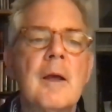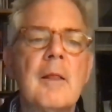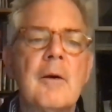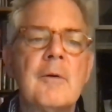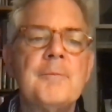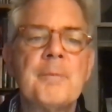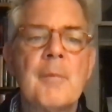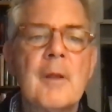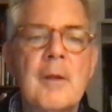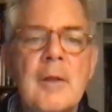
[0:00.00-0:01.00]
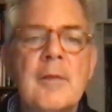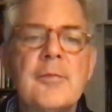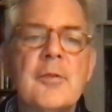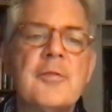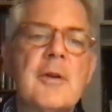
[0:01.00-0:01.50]
Hello,
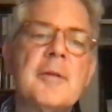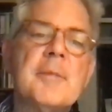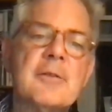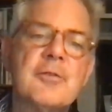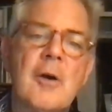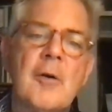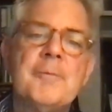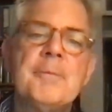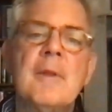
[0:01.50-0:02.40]
this is Terry Benzschawel.